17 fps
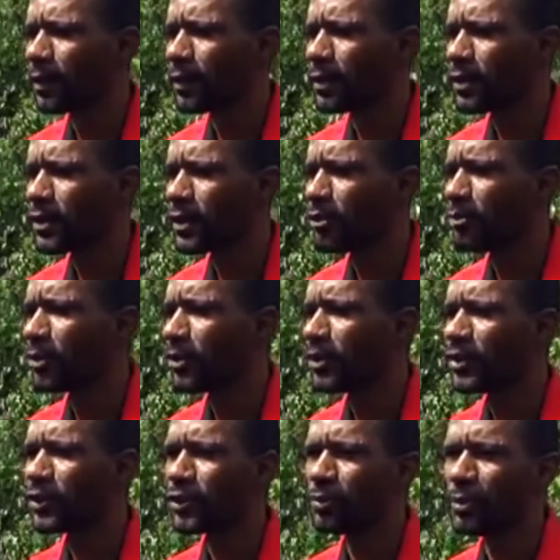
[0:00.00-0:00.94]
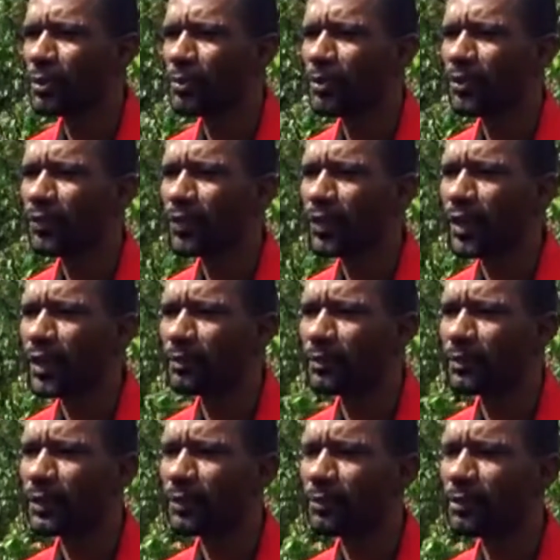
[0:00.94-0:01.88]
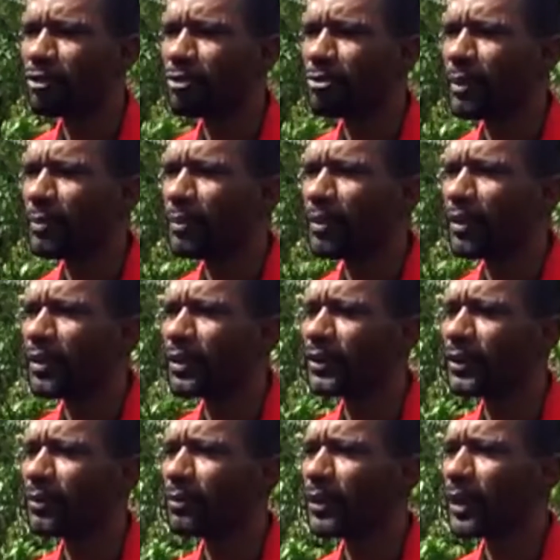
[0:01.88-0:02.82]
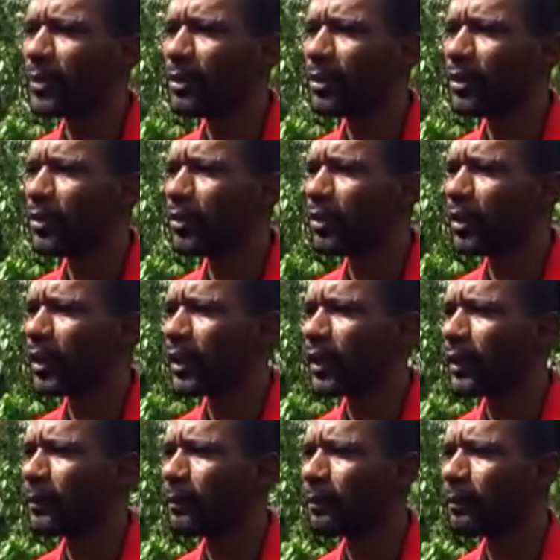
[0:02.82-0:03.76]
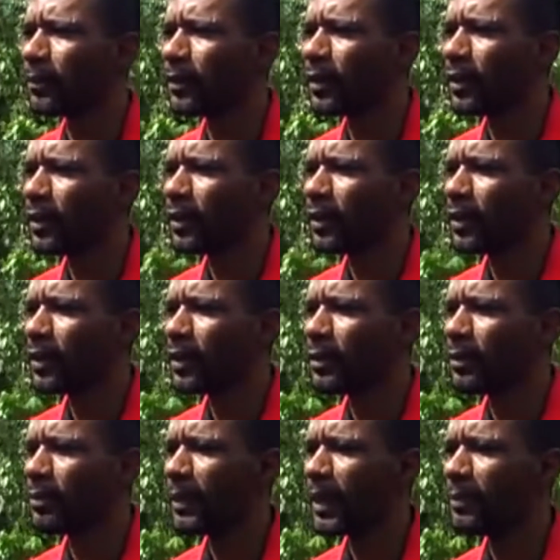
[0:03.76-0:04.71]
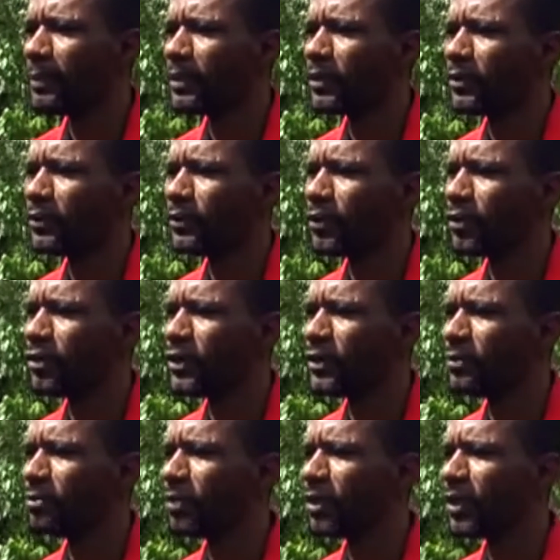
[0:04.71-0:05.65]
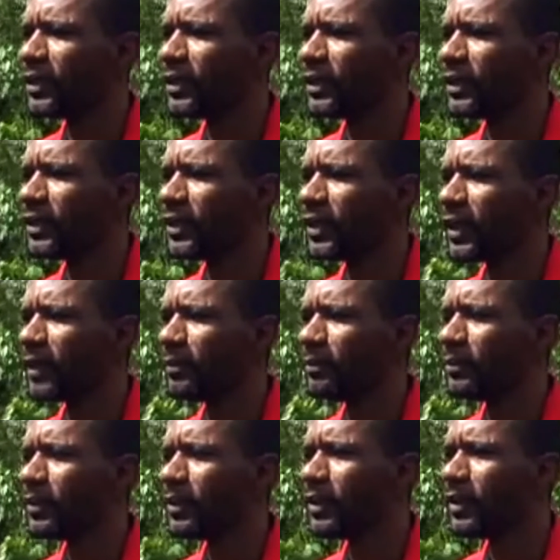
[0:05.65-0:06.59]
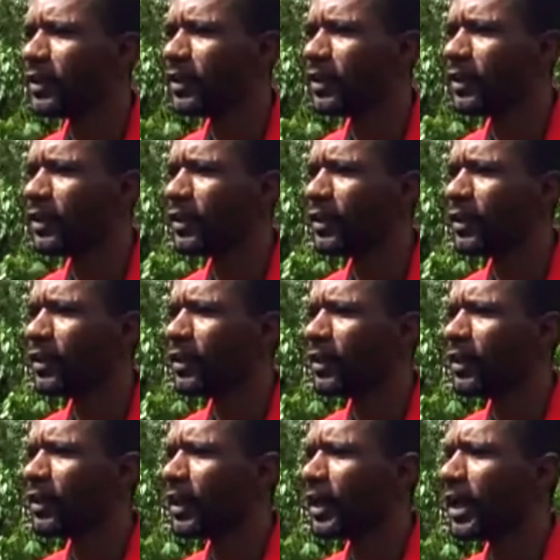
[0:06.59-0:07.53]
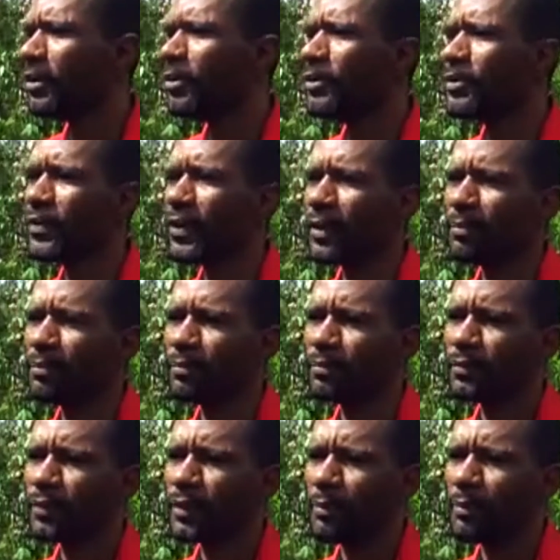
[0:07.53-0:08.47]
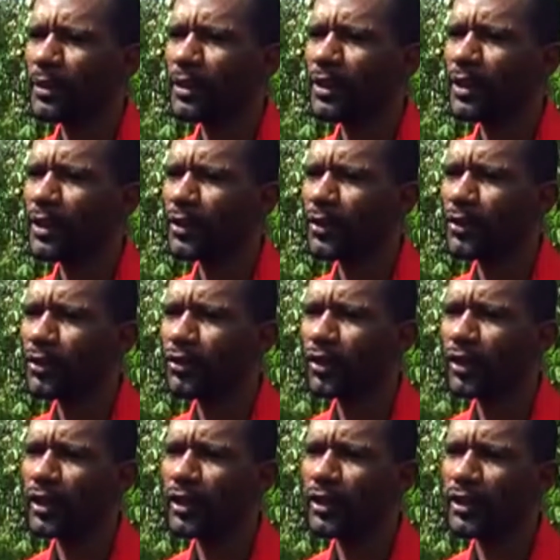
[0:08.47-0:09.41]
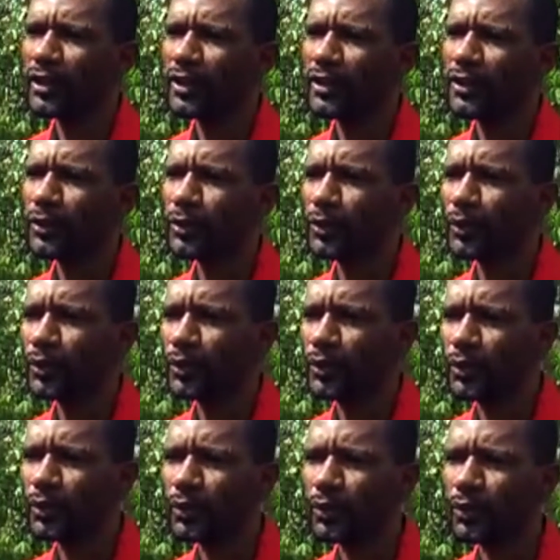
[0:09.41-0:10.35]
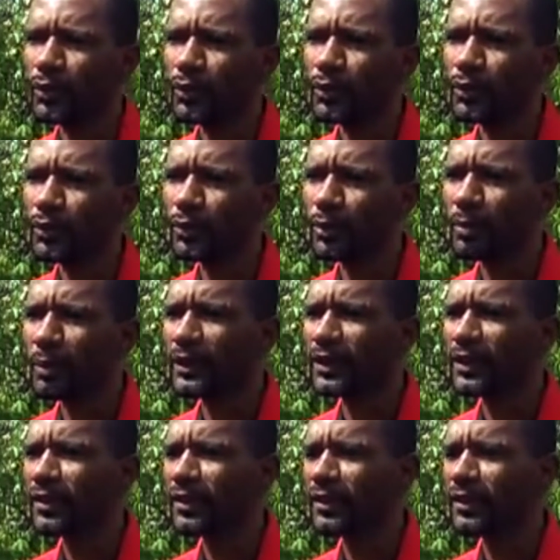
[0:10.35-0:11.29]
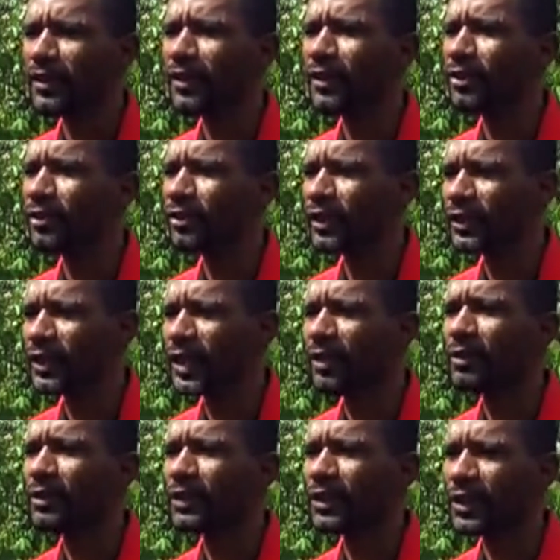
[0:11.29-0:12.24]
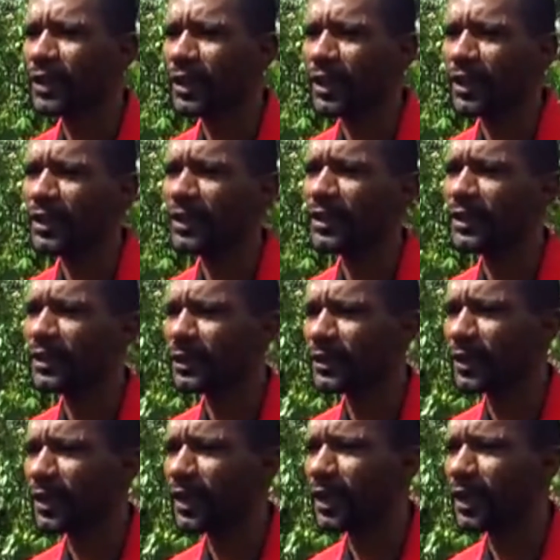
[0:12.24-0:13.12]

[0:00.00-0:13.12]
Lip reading: ceremonies could be performed. I remember some time ago the Department of Tourism brought in the Caribs from Dominica to try and lay the souls who were massacred there to rest. That was a nice